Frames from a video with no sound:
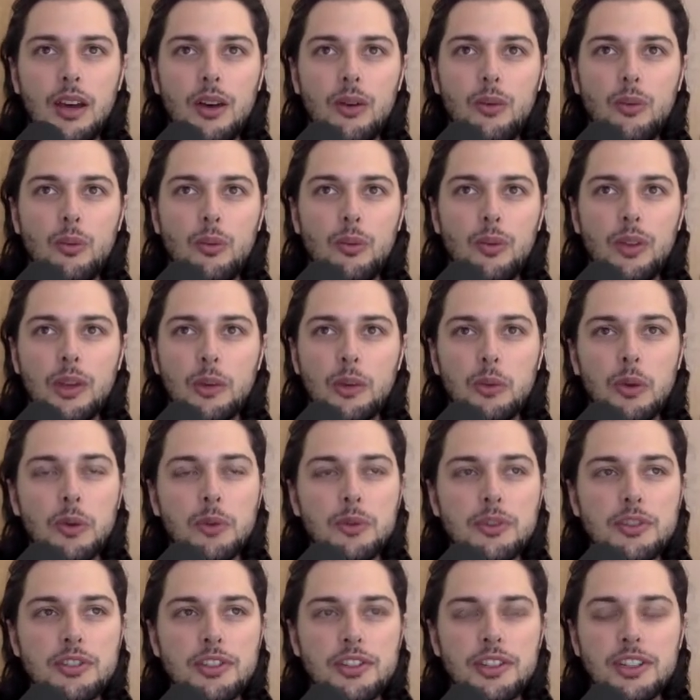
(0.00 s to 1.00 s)

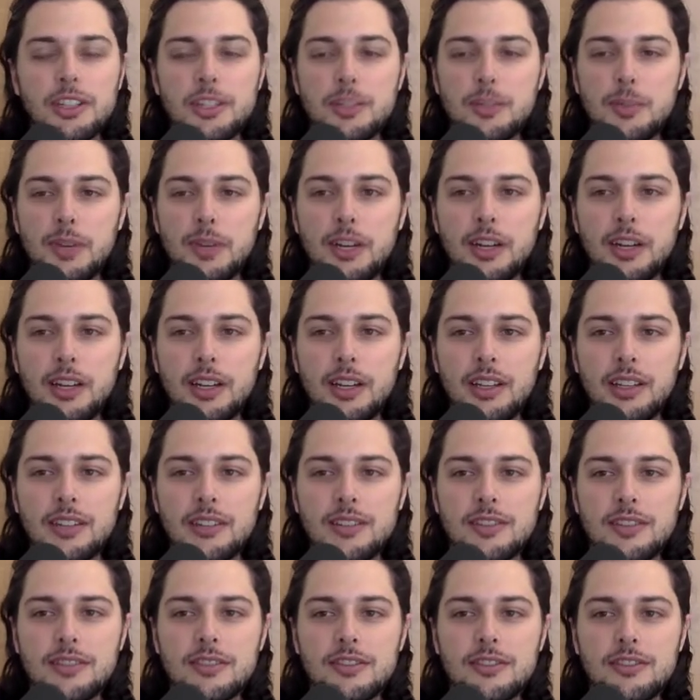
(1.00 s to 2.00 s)
what was your
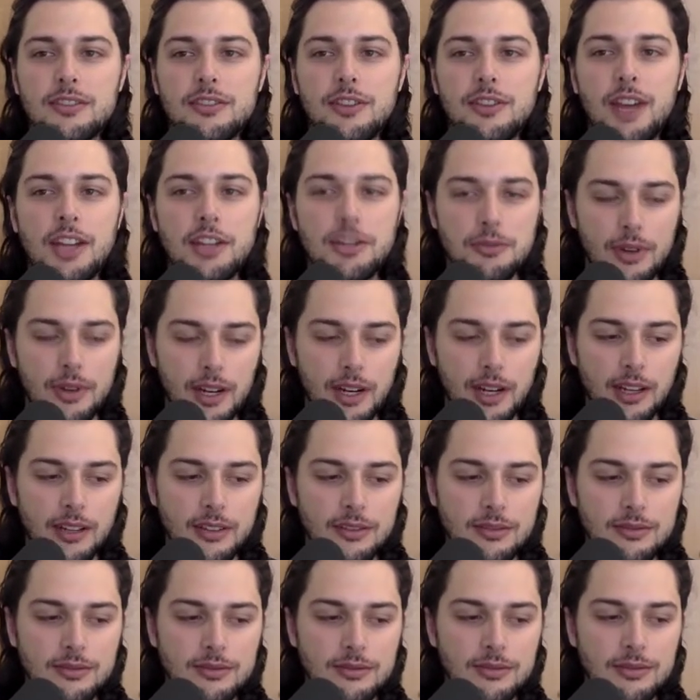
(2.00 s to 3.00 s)
experience
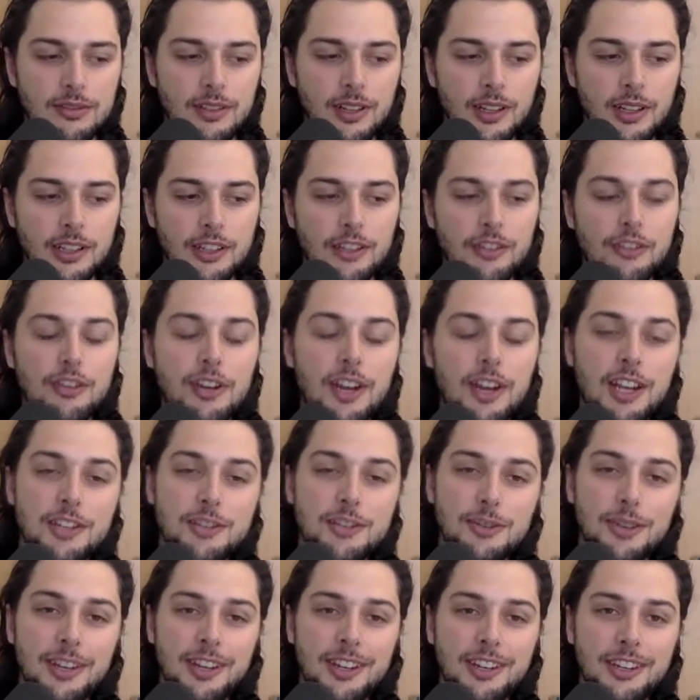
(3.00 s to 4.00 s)
graduating? Like you
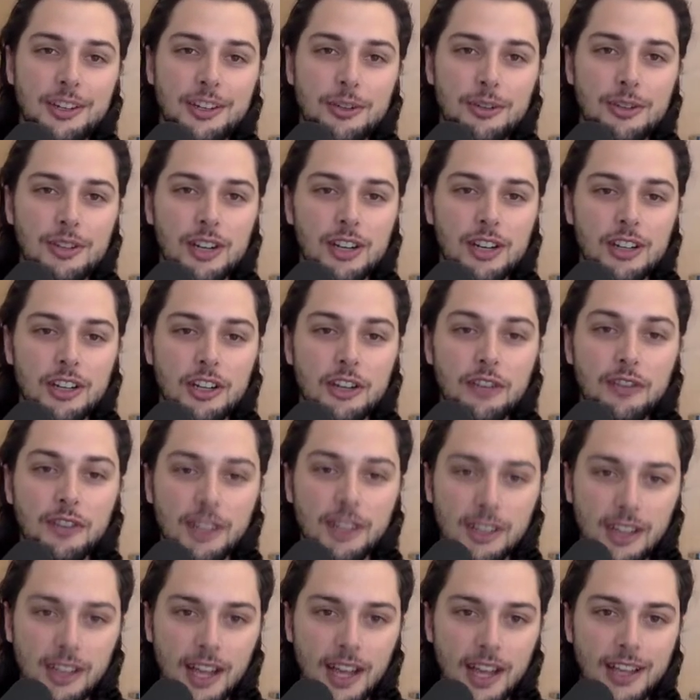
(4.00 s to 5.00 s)
graduated, you were our
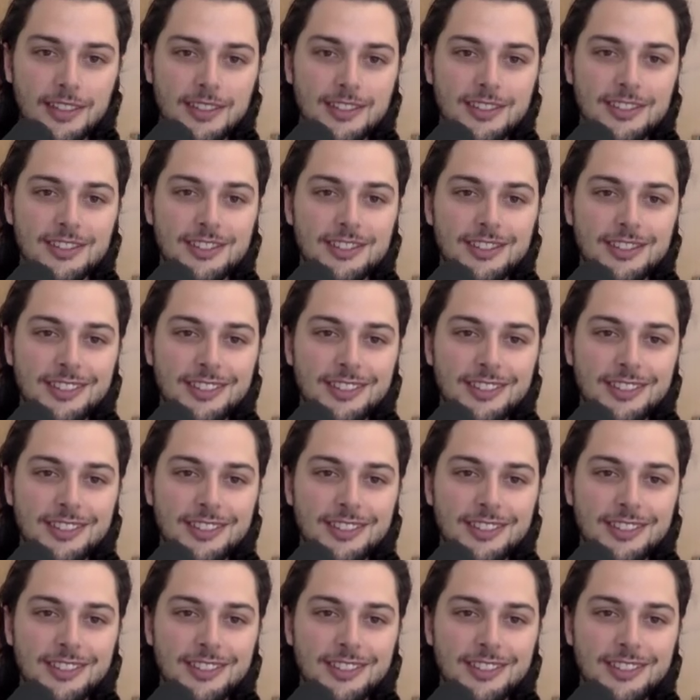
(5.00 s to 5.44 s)
COVID class,